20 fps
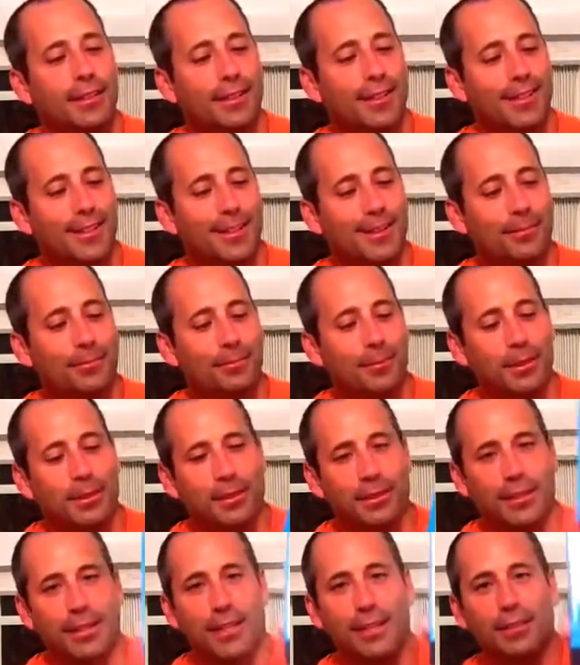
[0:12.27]
Um, you
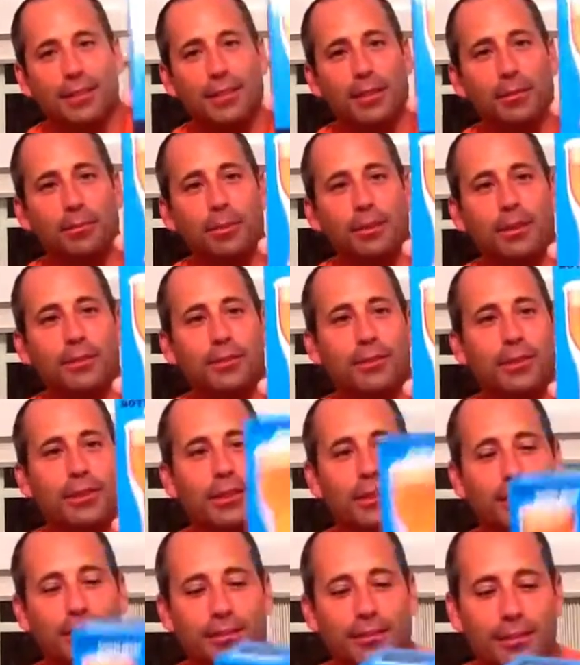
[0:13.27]
can kind of see the picture
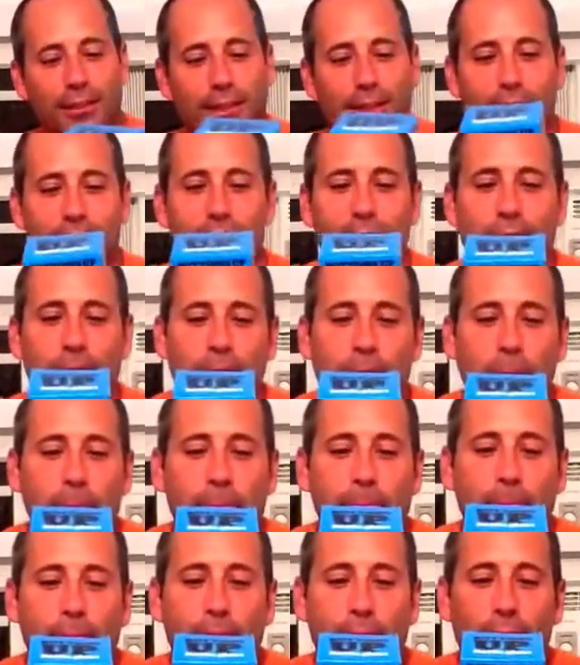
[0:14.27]
here. It says,
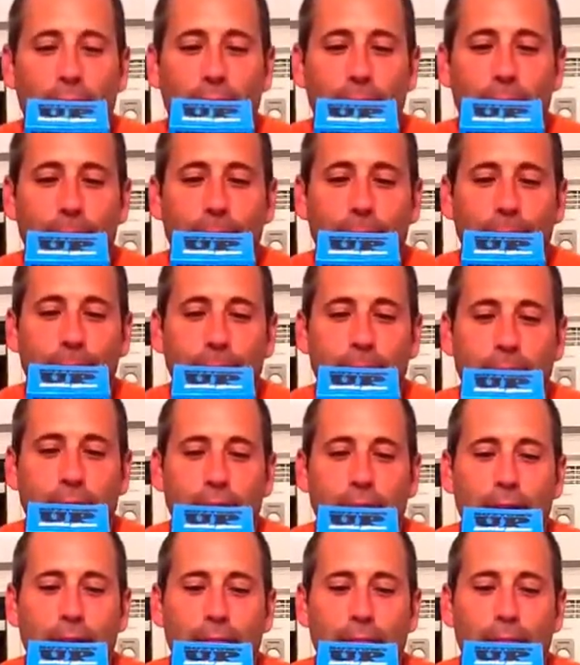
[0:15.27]
um,
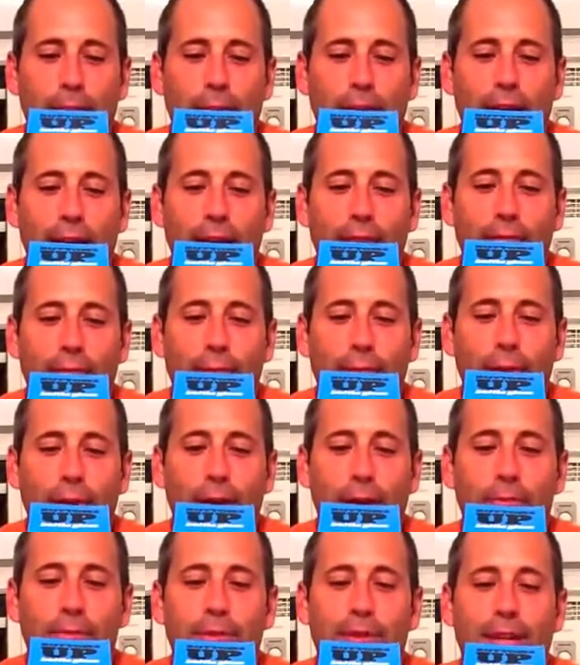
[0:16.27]
playful
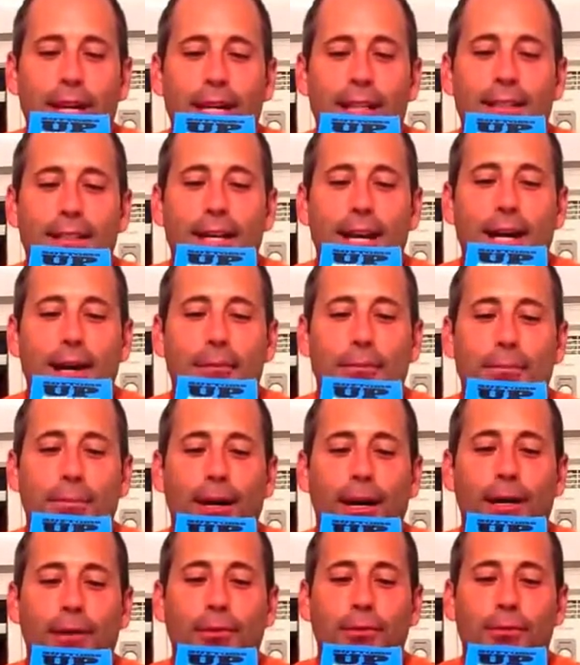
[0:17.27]
upside down
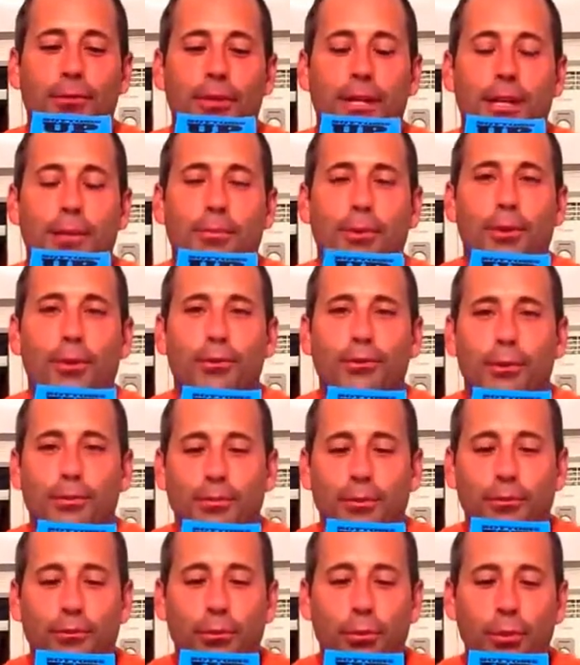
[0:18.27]
bottle shape holds up
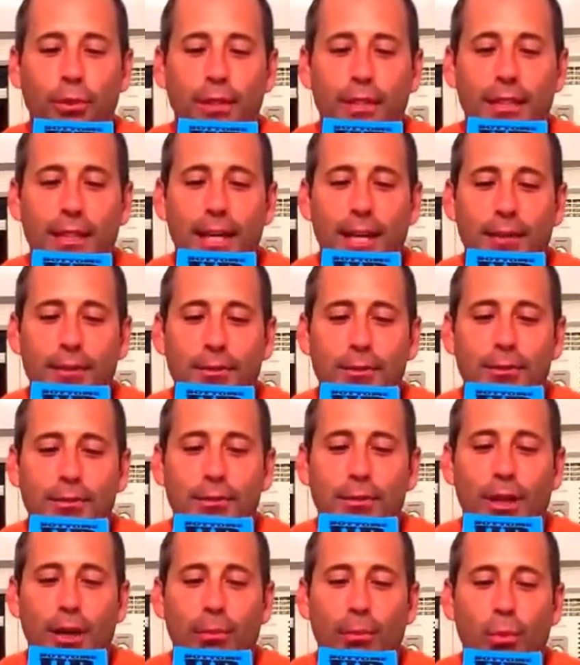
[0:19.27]
to 14 ounces,
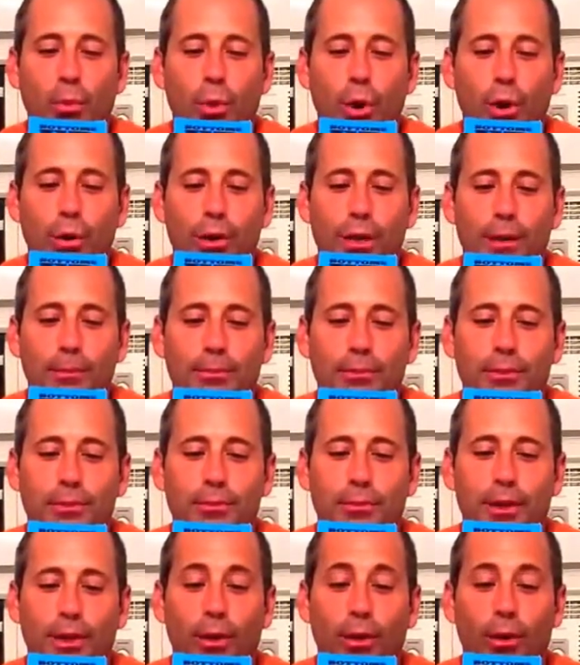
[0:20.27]
double wall, keeps the
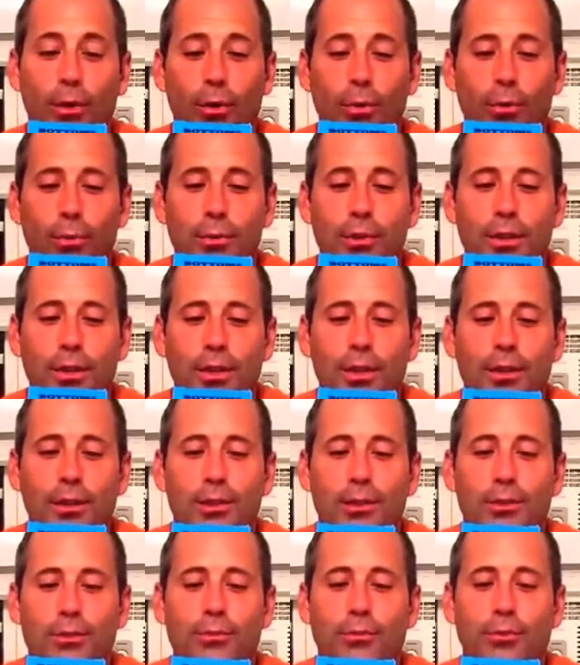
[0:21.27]
drink cold,
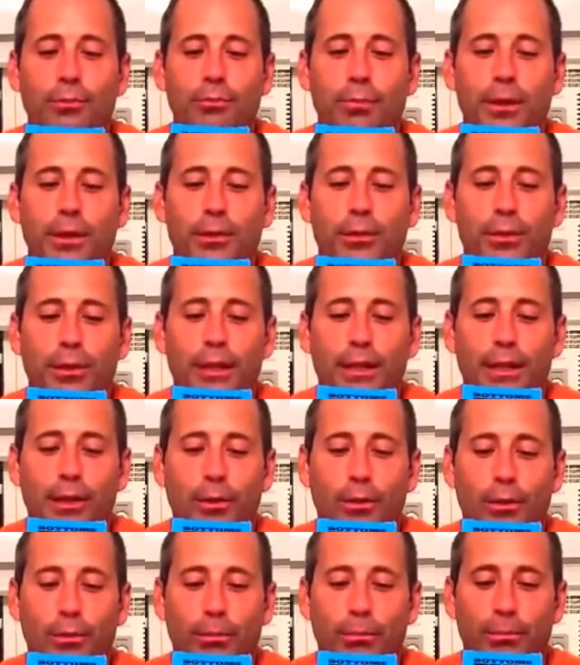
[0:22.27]
used for beer or any
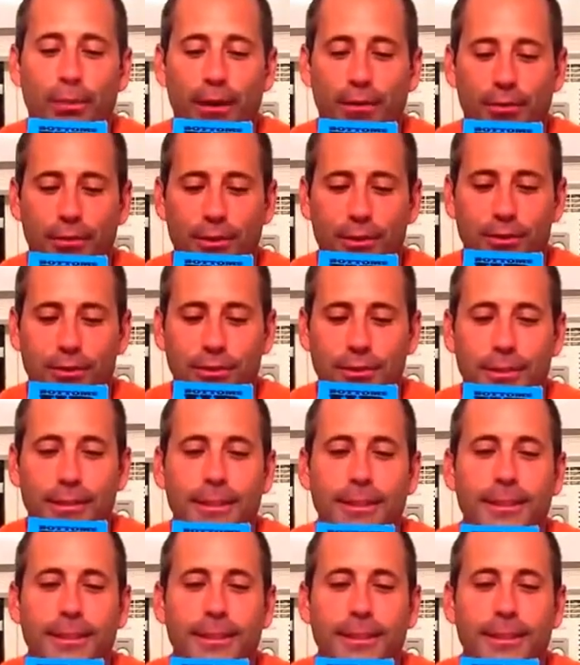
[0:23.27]
cold beverage.